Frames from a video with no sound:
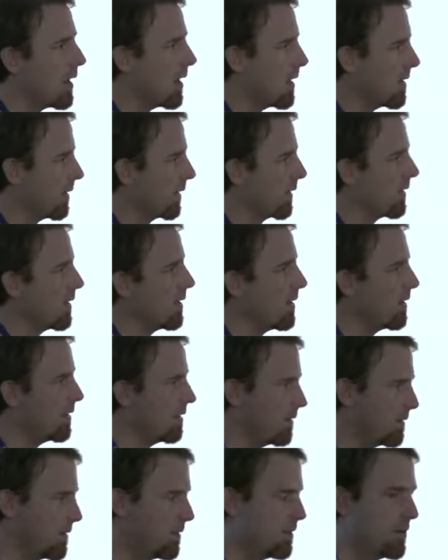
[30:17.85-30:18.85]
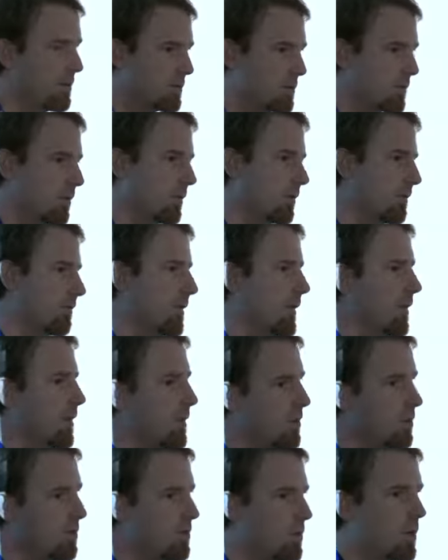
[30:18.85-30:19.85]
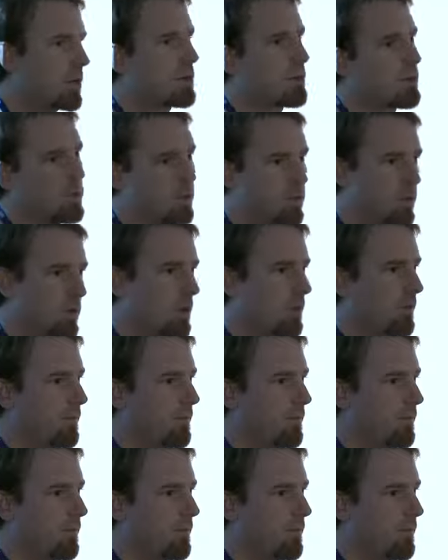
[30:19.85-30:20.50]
And again, the sort of Unix